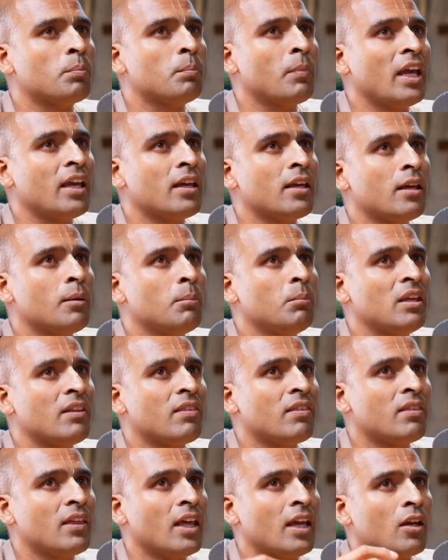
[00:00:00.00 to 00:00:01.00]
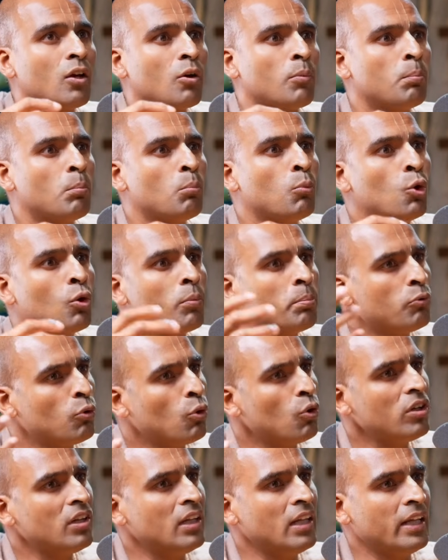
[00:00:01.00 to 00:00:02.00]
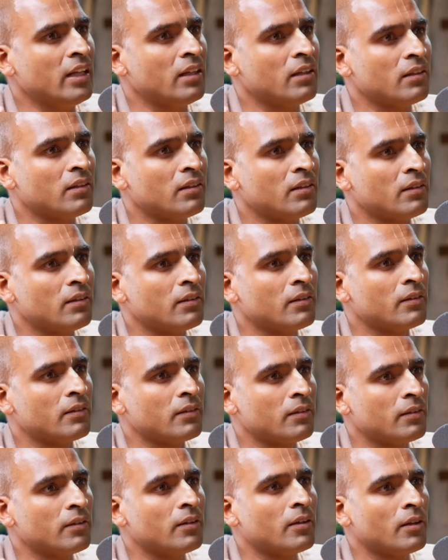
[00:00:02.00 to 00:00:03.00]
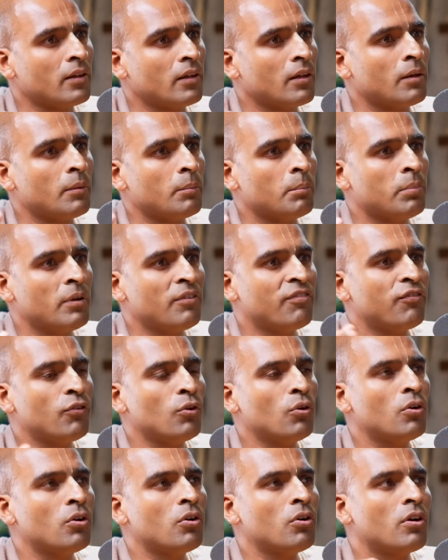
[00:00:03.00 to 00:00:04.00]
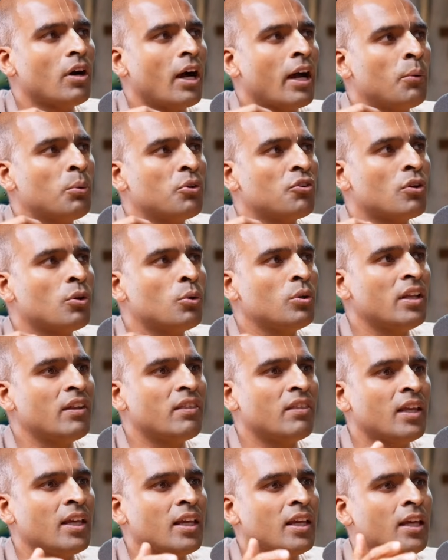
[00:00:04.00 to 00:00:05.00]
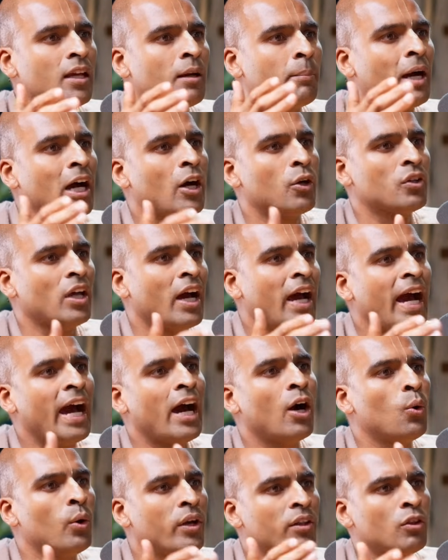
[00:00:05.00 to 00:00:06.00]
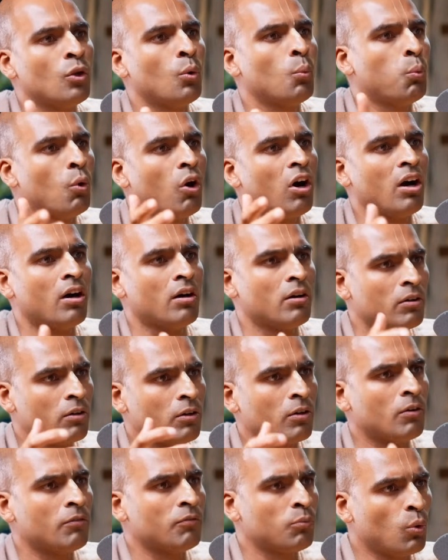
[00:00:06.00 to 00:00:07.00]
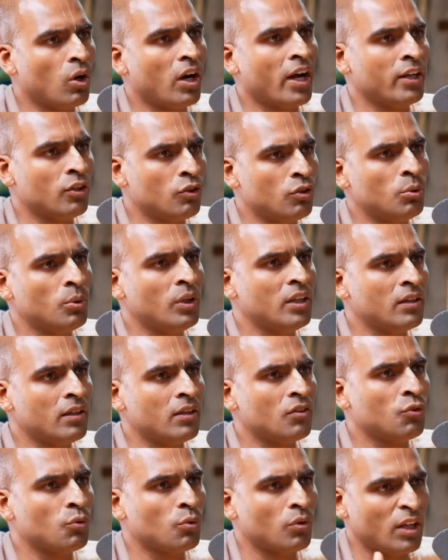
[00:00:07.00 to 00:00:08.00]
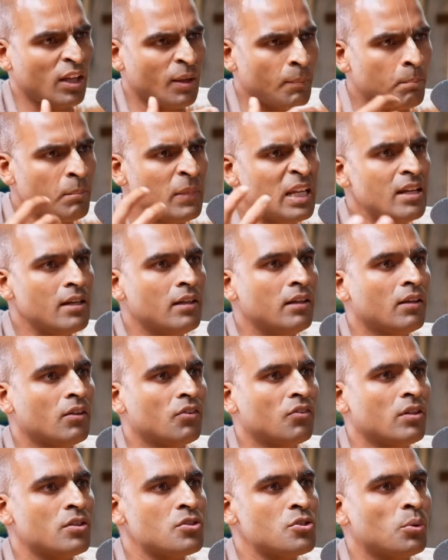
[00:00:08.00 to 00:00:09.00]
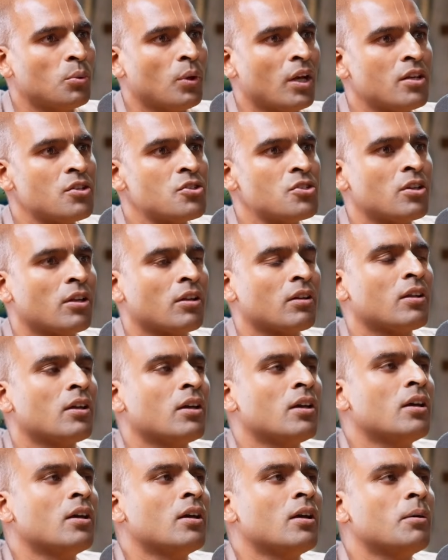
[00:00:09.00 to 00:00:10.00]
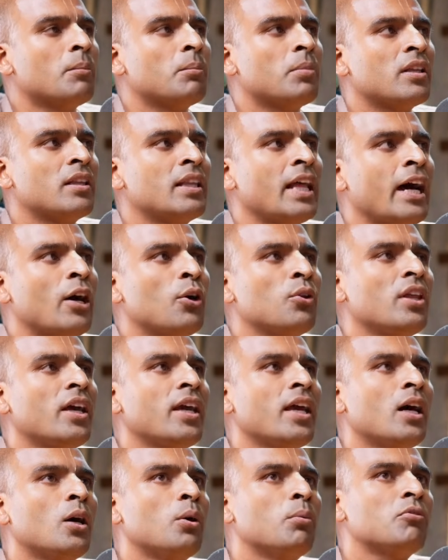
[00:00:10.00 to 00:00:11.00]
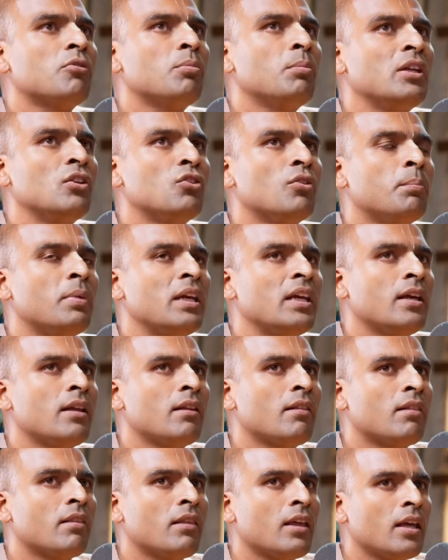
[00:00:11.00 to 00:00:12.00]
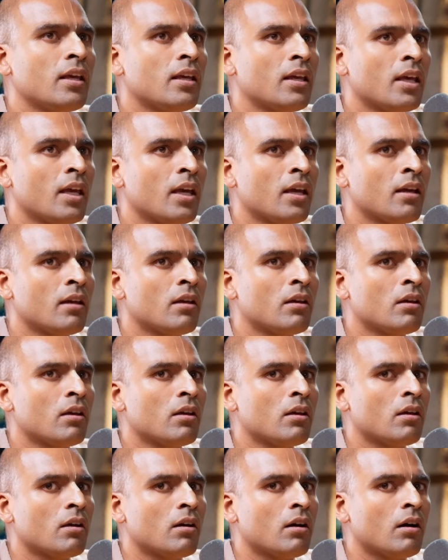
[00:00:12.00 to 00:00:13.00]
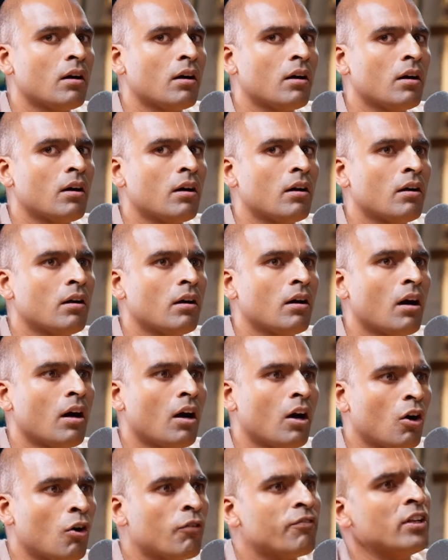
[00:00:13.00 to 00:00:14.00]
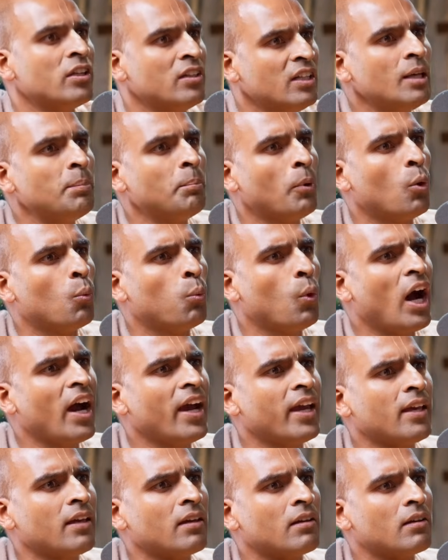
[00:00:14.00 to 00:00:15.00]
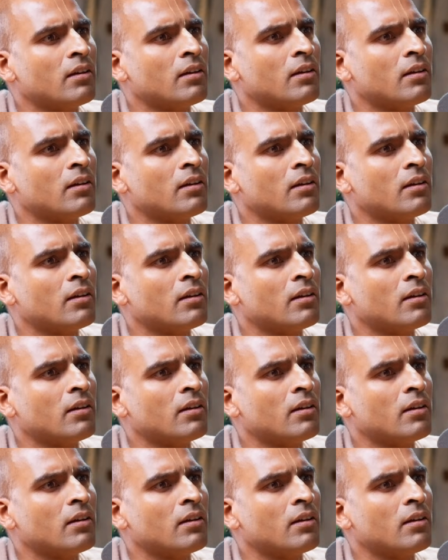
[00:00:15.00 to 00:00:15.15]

making me think more broadly before i was only thinking about the how and the what of what i do in this immediate situation but now they helped me to begin thinking uh, of a deeper why